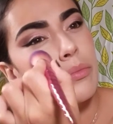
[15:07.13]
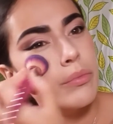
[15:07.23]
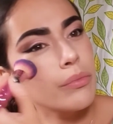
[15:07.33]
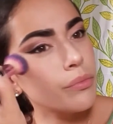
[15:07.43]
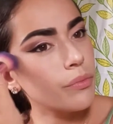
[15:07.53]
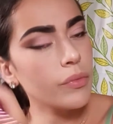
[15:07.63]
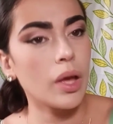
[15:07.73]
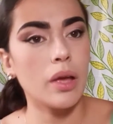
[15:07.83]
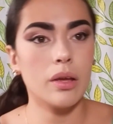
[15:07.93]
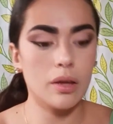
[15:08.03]
Okay,
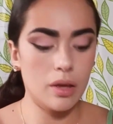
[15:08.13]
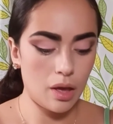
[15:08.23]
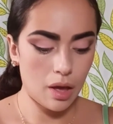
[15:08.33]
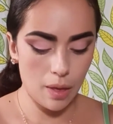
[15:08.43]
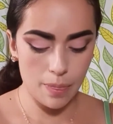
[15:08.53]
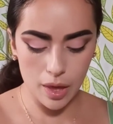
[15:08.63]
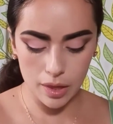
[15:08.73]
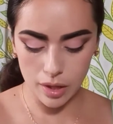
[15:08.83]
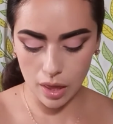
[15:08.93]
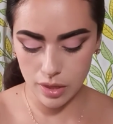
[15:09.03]
and then the
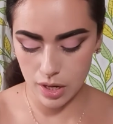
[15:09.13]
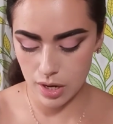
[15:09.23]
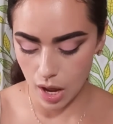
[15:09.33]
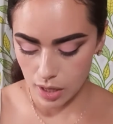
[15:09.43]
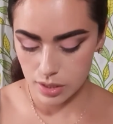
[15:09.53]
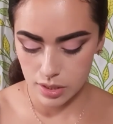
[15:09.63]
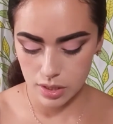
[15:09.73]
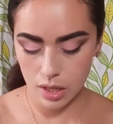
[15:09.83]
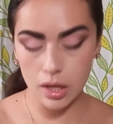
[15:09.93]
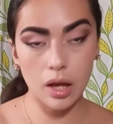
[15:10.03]
next thing I
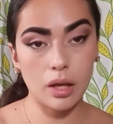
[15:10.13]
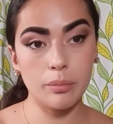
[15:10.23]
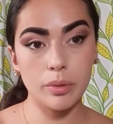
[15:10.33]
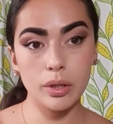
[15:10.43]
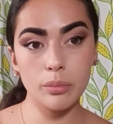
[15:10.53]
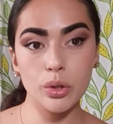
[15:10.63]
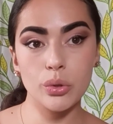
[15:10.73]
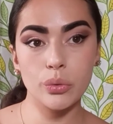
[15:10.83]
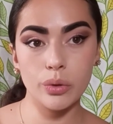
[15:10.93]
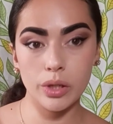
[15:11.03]
am gonna be doing
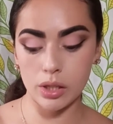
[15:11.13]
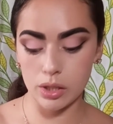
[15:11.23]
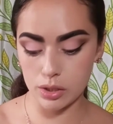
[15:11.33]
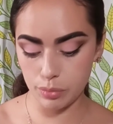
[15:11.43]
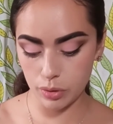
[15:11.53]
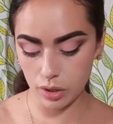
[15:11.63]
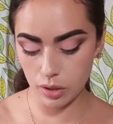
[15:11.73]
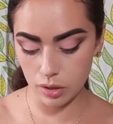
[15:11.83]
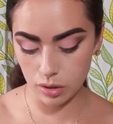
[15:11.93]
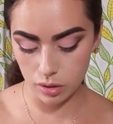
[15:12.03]
is putting
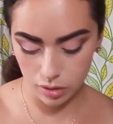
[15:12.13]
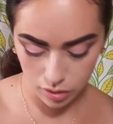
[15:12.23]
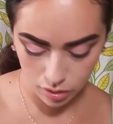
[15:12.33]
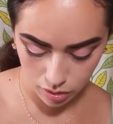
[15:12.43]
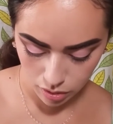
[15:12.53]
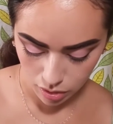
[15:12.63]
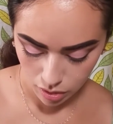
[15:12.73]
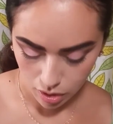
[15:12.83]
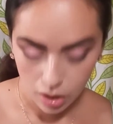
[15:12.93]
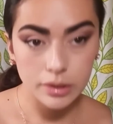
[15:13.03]
on
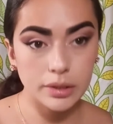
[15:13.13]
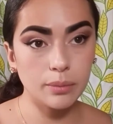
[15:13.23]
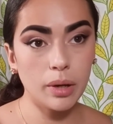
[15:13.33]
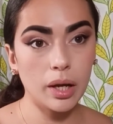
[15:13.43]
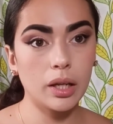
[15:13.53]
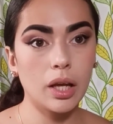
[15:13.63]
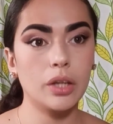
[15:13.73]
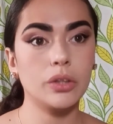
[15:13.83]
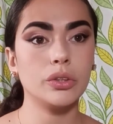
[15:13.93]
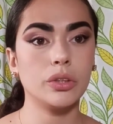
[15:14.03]
some highlighter. So
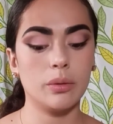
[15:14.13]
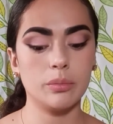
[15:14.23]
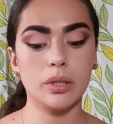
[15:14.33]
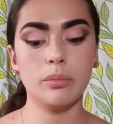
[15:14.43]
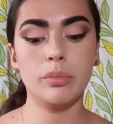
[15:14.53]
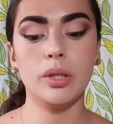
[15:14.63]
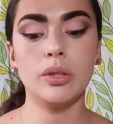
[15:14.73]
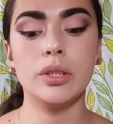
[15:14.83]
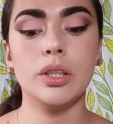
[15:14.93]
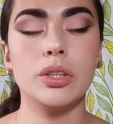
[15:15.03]
I'm gonna be using the
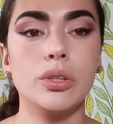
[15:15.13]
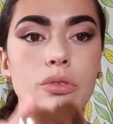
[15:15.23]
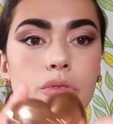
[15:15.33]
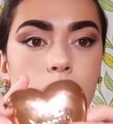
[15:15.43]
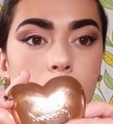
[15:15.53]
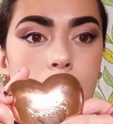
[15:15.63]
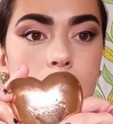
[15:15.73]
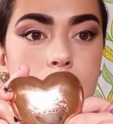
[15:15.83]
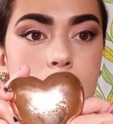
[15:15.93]
Too Faced